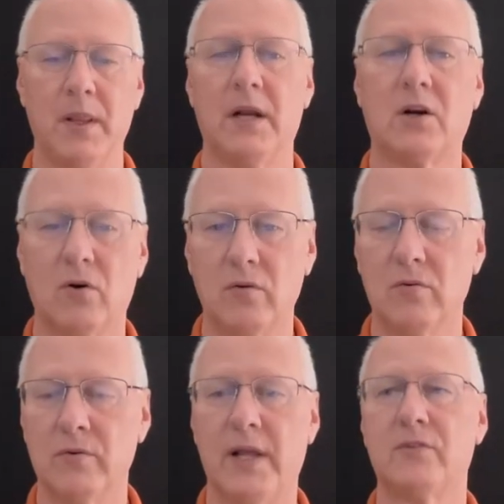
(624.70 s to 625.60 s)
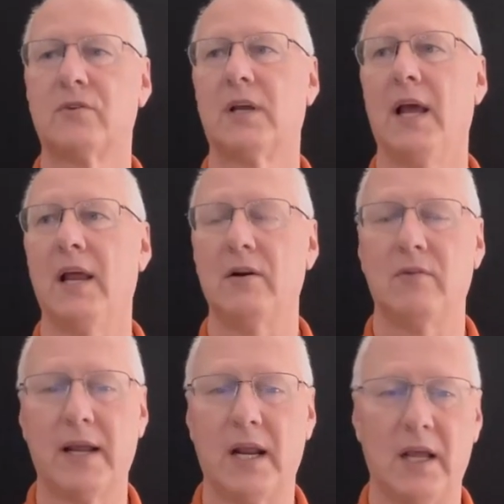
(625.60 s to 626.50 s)
political risk
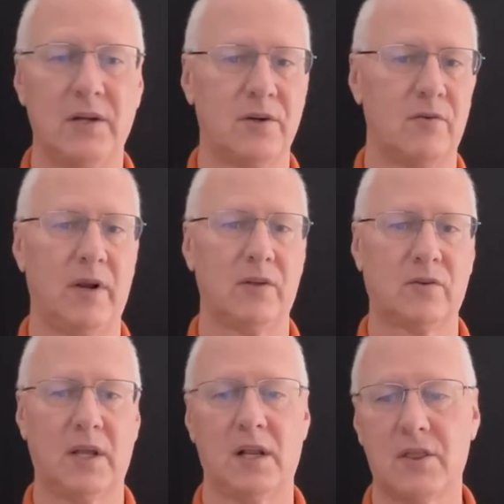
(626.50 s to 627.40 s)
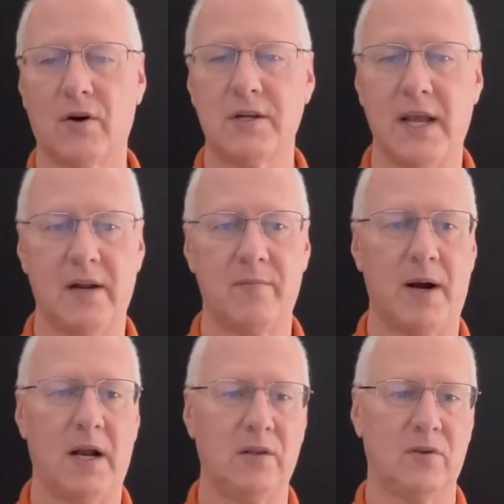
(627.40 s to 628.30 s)
and regulation risk and authoritative
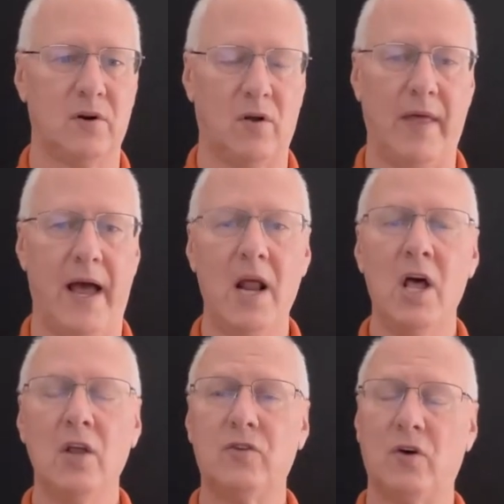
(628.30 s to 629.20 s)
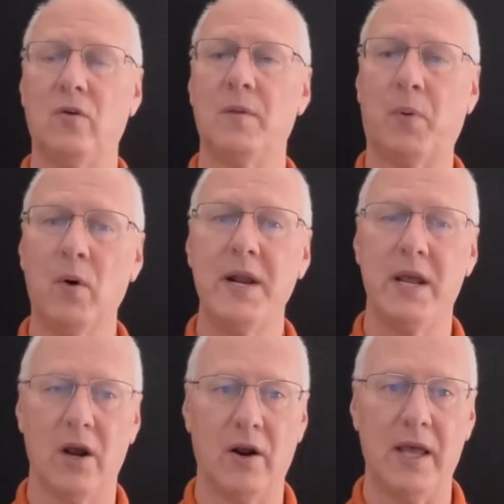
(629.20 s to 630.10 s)
bodies and all that. So the point
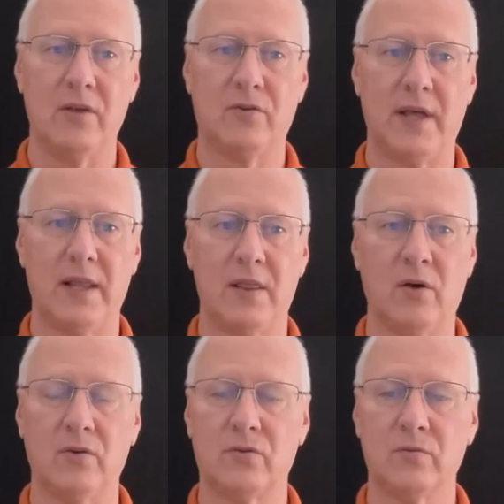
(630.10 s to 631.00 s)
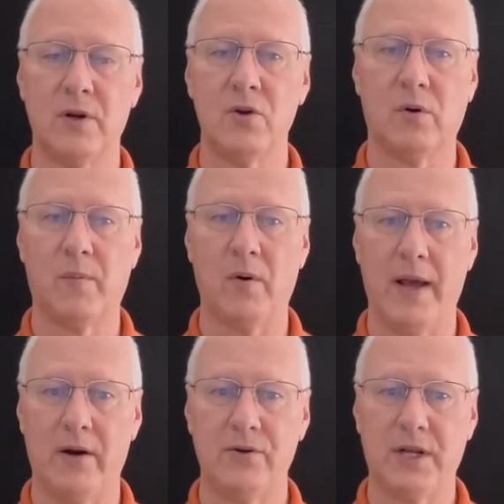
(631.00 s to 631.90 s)
here is that those renewable
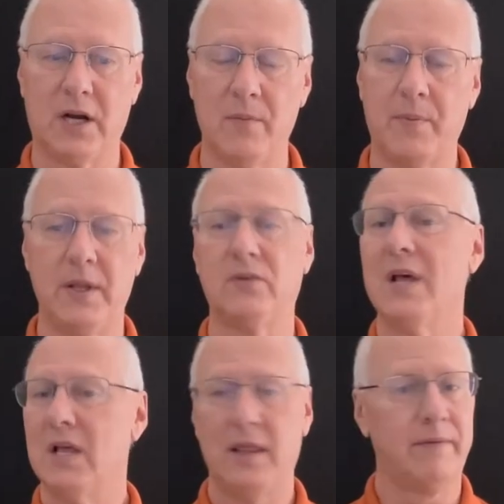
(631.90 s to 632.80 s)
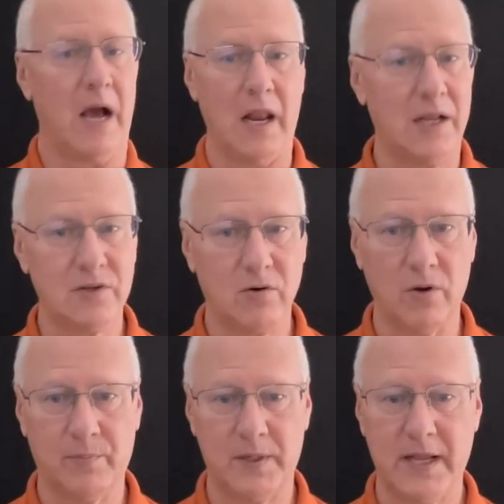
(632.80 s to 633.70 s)
energy companies, they've got lots of
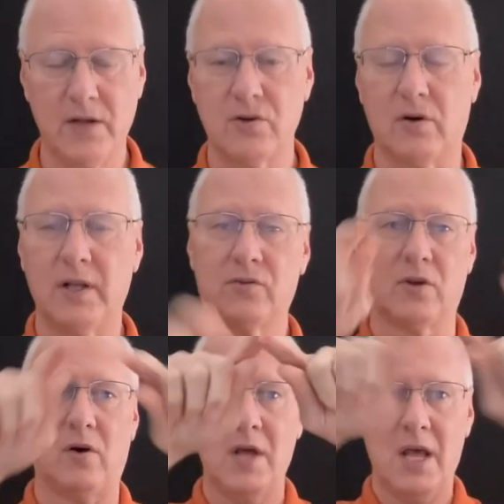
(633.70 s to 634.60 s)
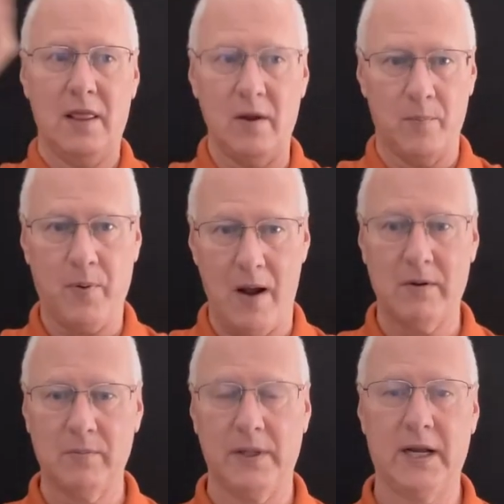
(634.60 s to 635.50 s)
growth potential. And so they're
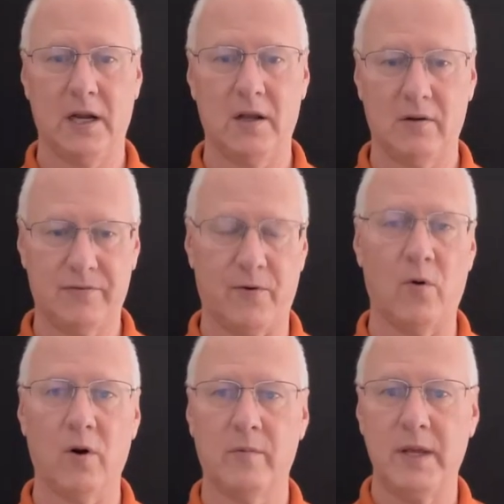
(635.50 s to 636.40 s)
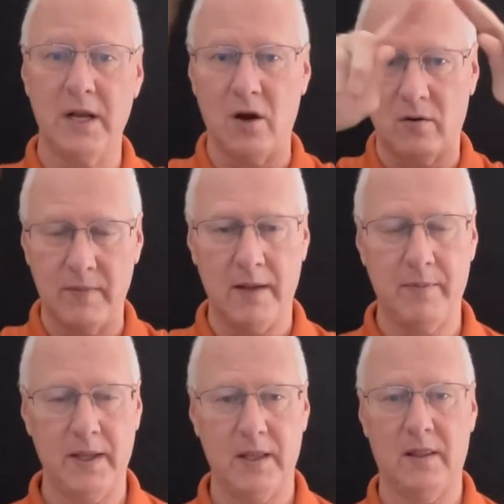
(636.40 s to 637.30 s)
probably going to form, you know,
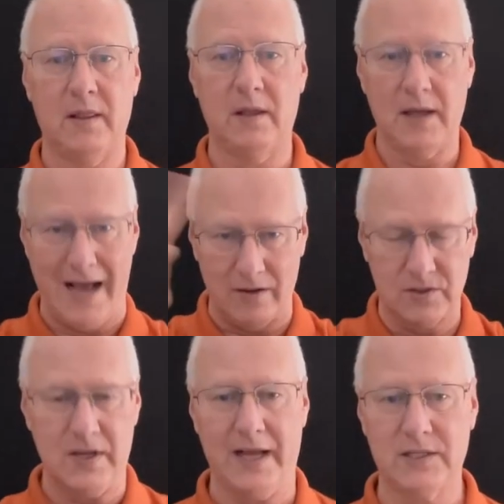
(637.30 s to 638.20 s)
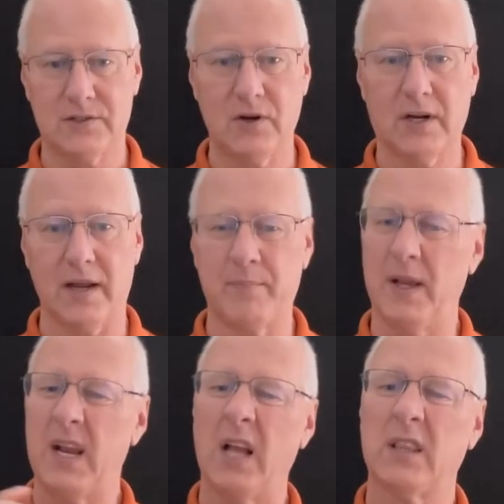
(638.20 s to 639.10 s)
maybe the outside circuit,
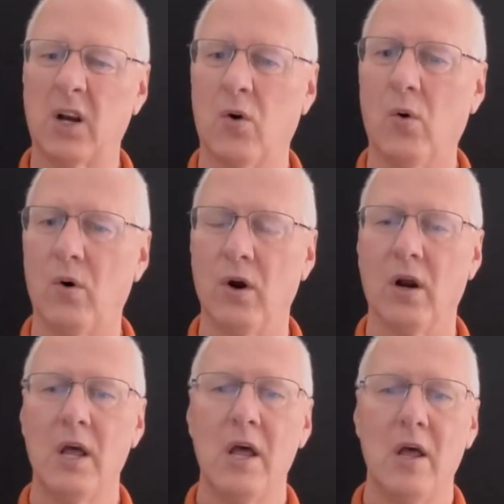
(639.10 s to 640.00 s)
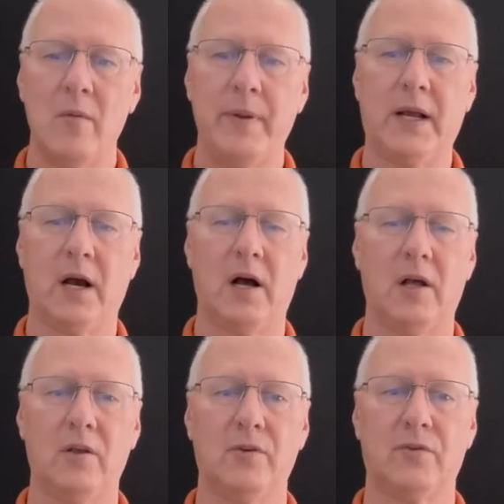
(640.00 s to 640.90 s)
but not the core
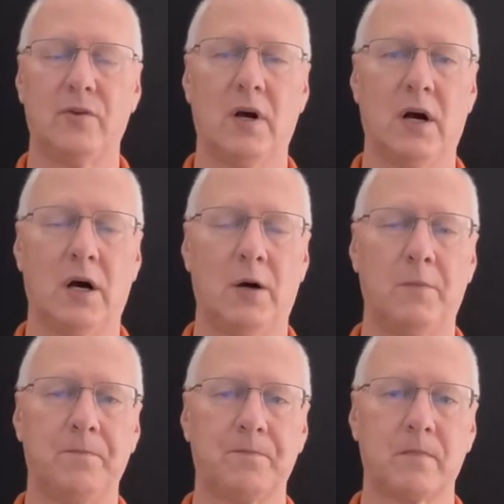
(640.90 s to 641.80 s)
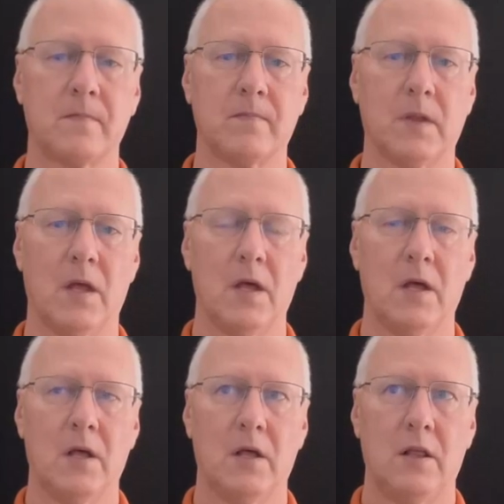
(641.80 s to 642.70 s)
because um,
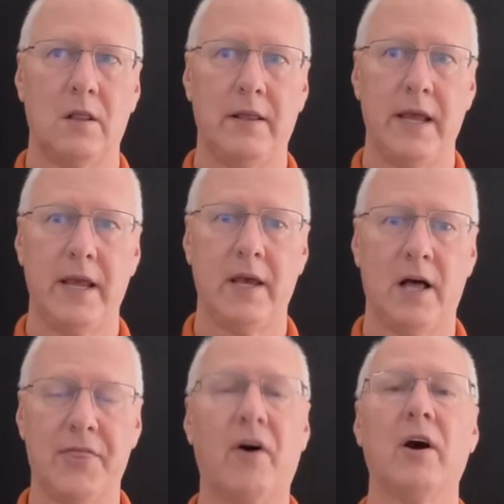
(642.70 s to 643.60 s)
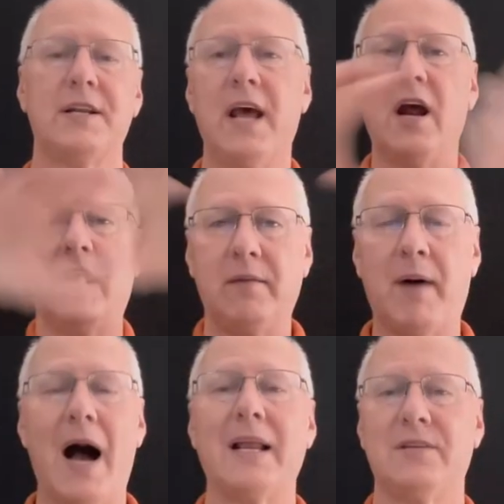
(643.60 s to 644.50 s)
the authoritarian
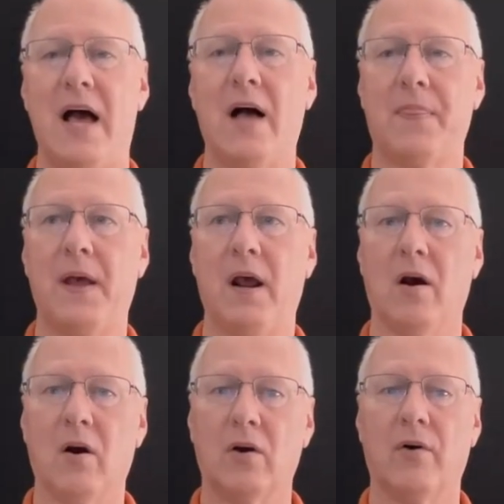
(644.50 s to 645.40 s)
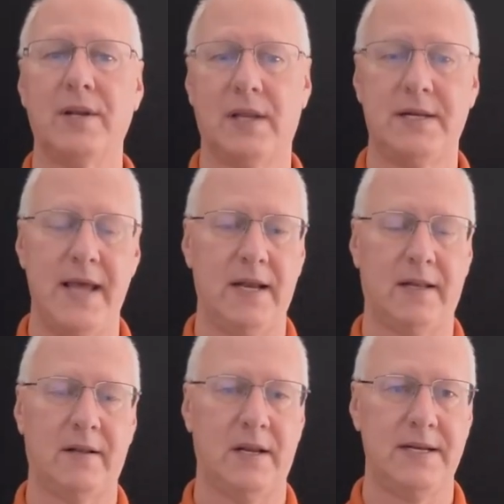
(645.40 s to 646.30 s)
bodies out there are going to dent,
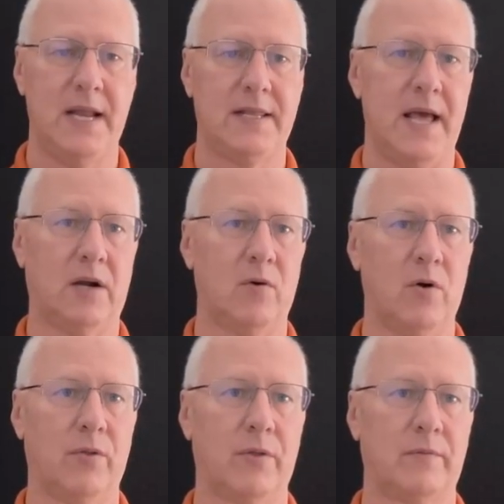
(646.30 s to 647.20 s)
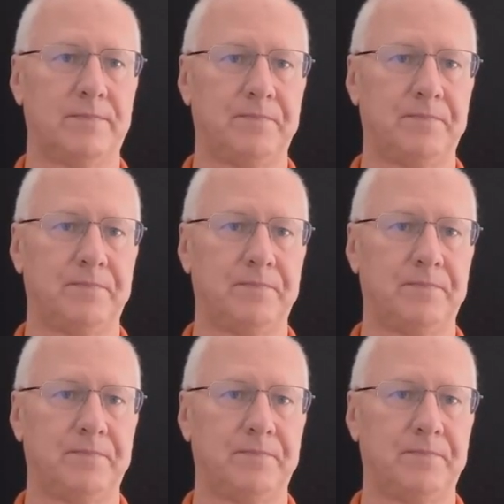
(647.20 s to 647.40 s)
dent that growth.